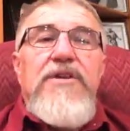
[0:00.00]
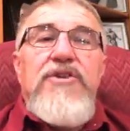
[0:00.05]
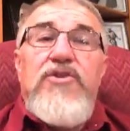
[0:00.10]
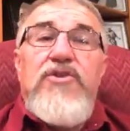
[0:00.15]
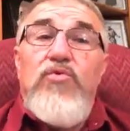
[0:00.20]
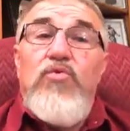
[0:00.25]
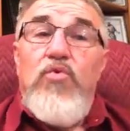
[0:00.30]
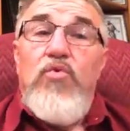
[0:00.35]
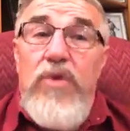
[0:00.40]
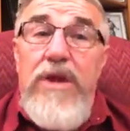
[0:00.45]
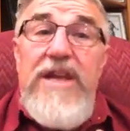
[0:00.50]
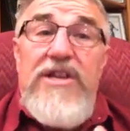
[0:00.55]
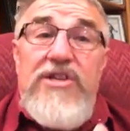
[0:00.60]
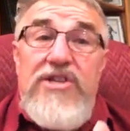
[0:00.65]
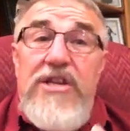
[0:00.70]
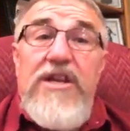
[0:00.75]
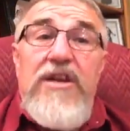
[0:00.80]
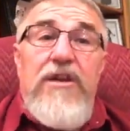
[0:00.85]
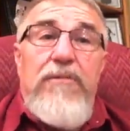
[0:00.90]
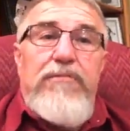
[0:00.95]
to
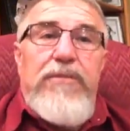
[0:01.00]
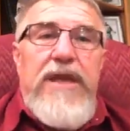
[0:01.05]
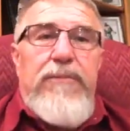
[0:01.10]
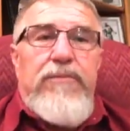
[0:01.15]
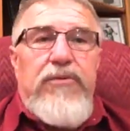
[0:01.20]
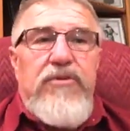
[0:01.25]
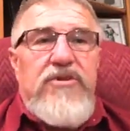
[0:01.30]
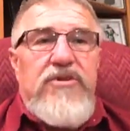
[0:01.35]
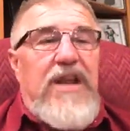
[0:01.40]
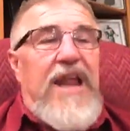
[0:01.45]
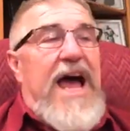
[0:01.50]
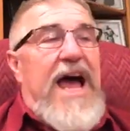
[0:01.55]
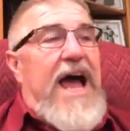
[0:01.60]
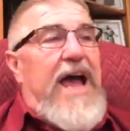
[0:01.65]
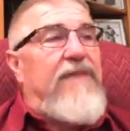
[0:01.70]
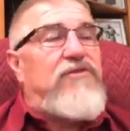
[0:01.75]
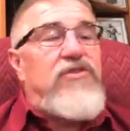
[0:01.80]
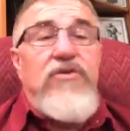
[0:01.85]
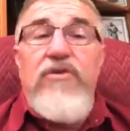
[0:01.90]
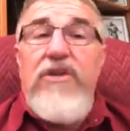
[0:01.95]
reach into people's
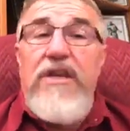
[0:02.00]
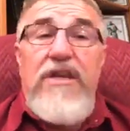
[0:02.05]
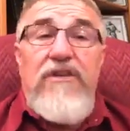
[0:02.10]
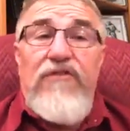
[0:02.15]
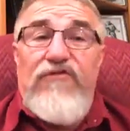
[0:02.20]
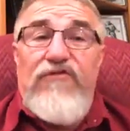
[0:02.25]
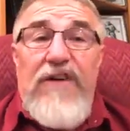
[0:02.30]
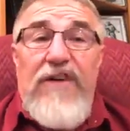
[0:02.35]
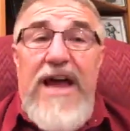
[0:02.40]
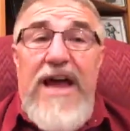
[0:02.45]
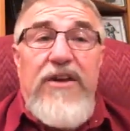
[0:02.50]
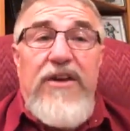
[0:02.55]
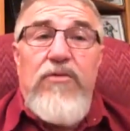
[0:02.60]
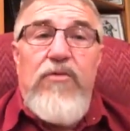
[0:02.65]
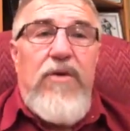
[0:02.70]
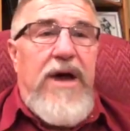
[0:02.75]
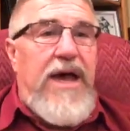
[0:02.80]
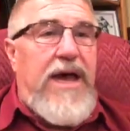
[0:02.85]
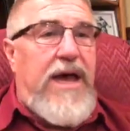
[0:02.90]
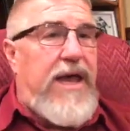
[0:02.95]
lives. You need to find a
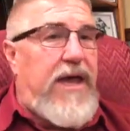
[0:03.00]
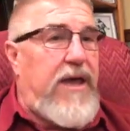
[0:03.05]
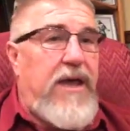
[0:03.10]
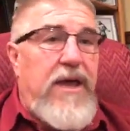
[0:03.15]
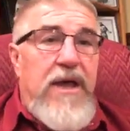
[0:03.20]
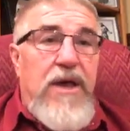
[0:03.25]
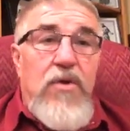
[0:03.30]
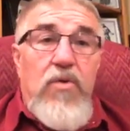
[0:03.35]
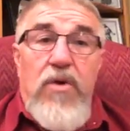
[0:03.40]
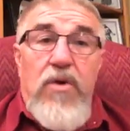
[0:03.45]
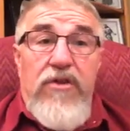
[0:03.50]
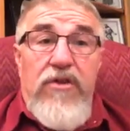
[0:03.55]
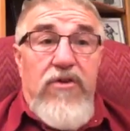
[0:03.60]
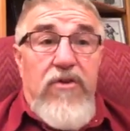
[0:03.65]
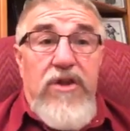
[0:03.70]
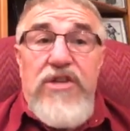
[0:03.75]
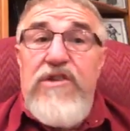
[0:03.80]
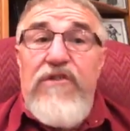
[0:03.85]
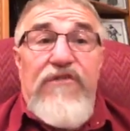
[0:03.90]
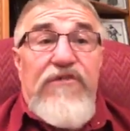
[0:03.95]
way,
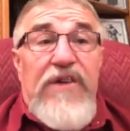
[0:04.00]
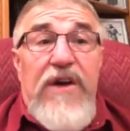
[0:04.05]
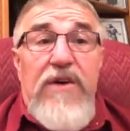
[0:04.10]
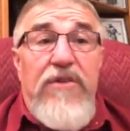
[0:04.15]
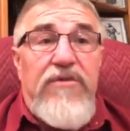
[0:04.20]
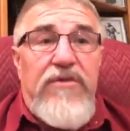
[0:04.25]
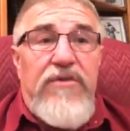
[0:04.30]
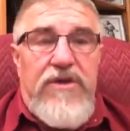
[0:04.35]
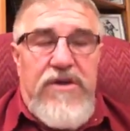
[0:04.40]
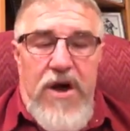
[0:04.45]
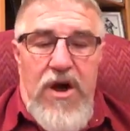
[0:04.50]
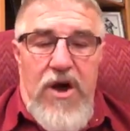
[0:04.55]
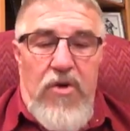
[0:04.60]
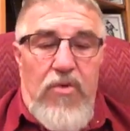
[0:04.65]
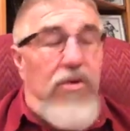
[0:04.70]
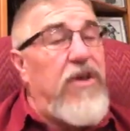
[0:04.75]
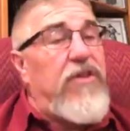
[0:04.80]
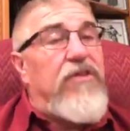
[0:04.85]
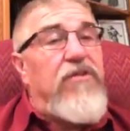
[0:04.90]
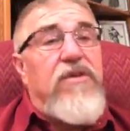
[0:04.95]
whether it's a phone call,
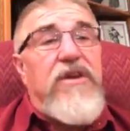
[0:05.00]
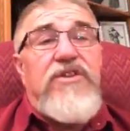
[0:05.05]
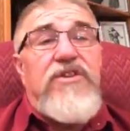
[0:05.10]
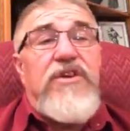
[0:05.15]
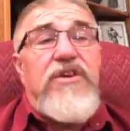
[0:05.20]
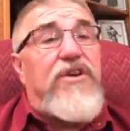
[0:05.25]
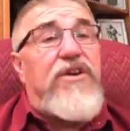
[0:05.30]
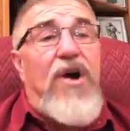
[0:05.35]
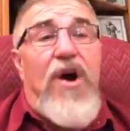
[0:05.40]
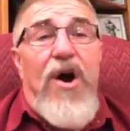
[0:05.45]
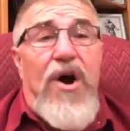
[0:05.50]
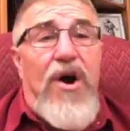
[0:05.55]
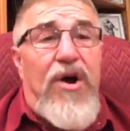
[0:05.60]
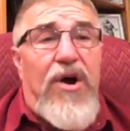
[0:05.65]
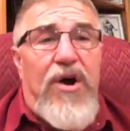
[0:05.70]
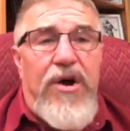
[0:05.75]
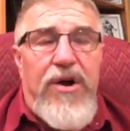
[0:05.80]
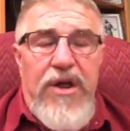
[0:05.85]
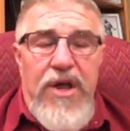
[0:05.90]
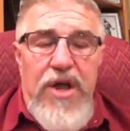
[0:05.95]
whether it's a
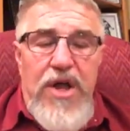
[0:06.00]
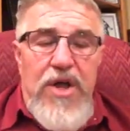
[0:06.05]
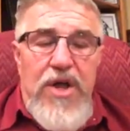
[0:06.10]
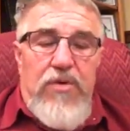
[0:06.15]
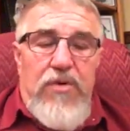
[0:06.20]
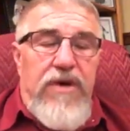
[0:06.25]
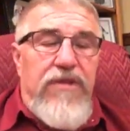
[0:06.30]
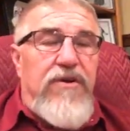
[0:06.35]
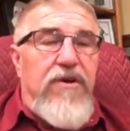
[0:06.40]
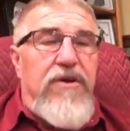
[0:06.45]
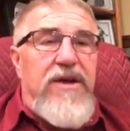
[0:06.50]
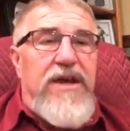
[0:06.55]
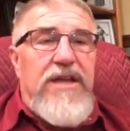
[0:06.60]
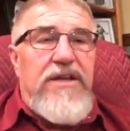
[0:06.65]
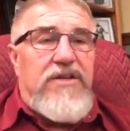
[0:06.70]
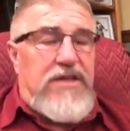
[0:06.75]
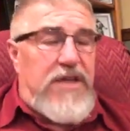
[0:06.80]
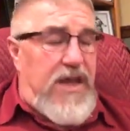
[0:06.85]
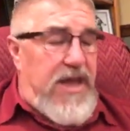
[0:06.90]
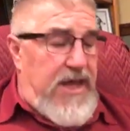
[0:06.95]
card, whether
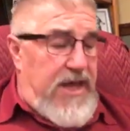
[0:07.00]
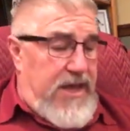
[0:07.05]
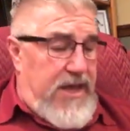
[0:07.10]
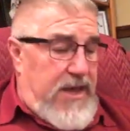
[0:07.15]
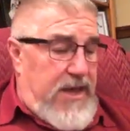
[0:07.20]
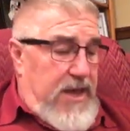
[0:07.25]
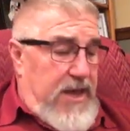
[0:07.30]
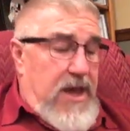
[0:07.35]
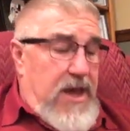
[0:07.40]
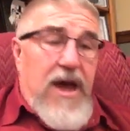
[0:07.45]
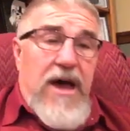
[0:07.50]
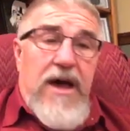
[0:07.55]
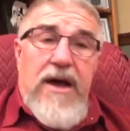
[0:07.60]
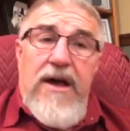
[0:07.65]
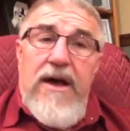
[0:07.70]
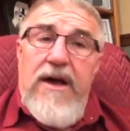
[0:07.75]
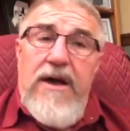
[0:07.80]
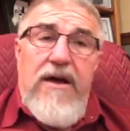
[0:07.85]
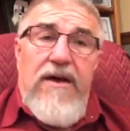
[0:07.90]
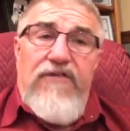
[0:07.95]
it's a,
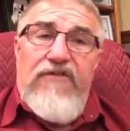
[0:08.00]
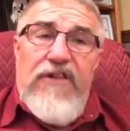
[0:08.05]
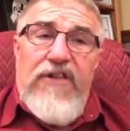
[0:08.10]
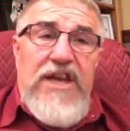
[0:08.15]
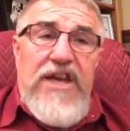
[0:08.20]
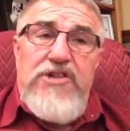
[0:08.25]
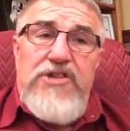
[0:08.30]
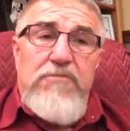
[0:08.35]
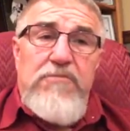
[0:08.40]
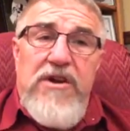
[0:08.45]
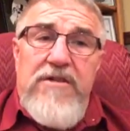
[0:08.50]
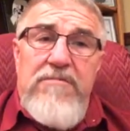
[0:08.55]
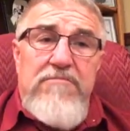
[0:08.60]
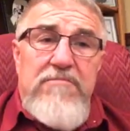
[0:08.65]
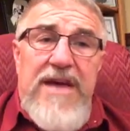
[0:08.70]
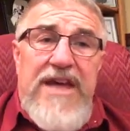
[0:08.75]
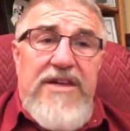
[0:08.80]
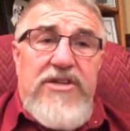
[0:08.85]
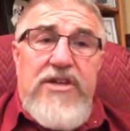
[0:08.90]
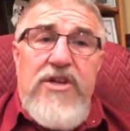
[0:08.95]
uh, a Facebook
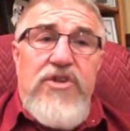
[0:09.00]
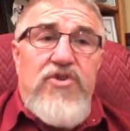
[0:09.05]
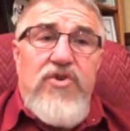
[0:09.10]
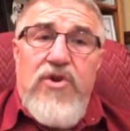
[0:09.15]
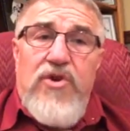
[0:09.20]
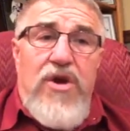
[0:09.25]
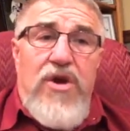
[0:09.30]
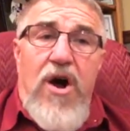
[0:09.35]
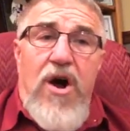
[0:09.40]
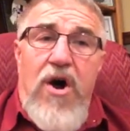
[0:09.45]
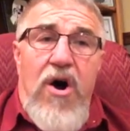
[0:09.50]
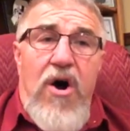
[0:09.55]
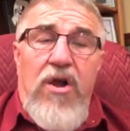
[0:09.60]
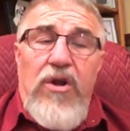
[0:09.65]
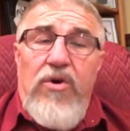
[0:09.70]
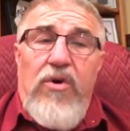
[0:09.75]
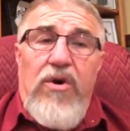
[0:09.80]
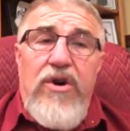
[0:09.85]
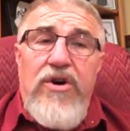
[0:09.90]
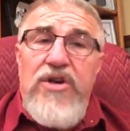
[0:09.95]
messenger
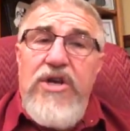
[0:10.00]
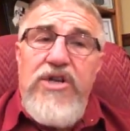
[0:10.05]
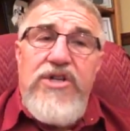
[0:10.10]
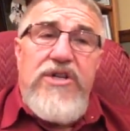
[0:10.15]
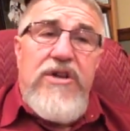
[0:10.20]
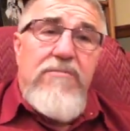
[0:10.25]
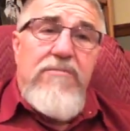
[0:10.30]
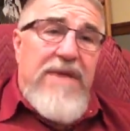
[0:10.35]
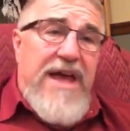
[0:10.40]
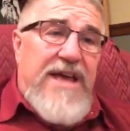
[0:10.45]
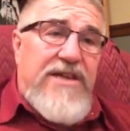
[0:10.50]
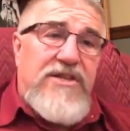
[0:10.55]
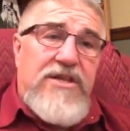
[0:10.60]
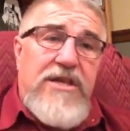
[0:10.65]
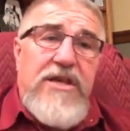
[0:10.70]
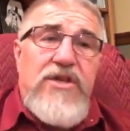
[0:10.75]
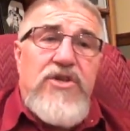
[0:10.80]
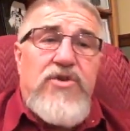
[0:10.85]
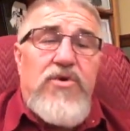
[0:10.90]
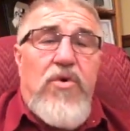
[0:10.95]
call or just a
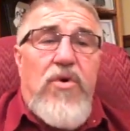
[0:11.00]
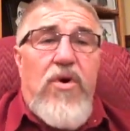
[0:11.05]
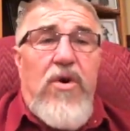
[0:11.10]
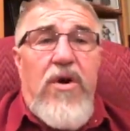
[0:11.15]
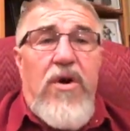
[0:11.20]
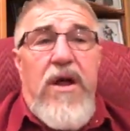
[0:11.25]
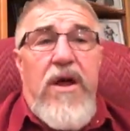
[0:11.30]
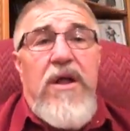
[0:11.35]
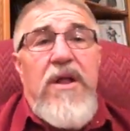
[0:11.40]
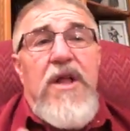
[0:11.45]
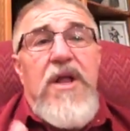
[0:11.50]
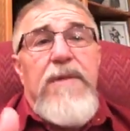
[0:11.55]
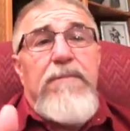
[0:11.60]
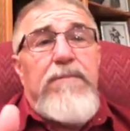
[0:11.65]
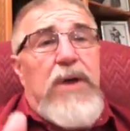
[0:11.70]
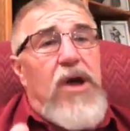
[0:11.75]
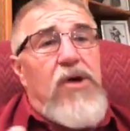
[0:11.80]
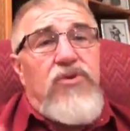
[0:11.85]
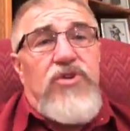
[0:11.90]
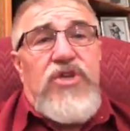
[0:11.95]
message or a uh,
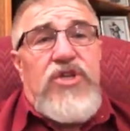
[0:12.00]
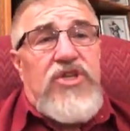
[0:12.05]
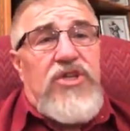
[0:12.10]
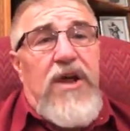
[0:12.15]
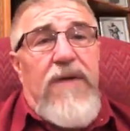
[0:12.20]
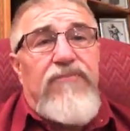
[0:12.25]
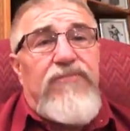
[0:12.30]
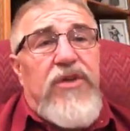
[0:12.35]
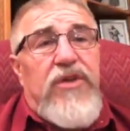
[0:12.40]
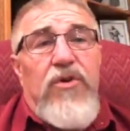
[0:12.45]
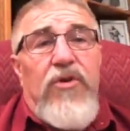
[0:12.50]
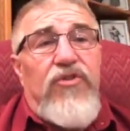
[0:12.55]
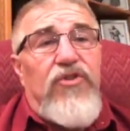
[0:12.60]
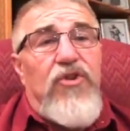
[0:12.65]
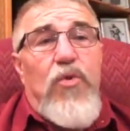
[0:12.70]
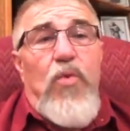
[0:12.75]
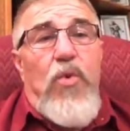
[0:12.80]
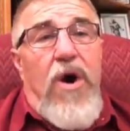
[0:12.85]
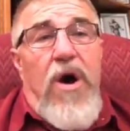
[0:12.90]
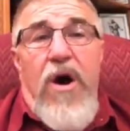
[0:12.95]
post something on
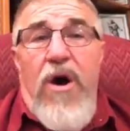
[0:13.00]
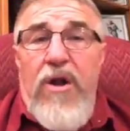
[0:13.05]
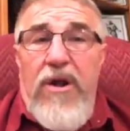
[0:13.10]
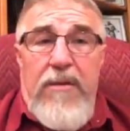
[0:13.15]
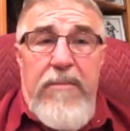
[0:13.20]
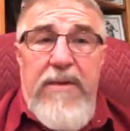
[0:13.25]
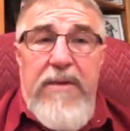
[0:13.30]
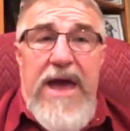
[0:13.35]
their wall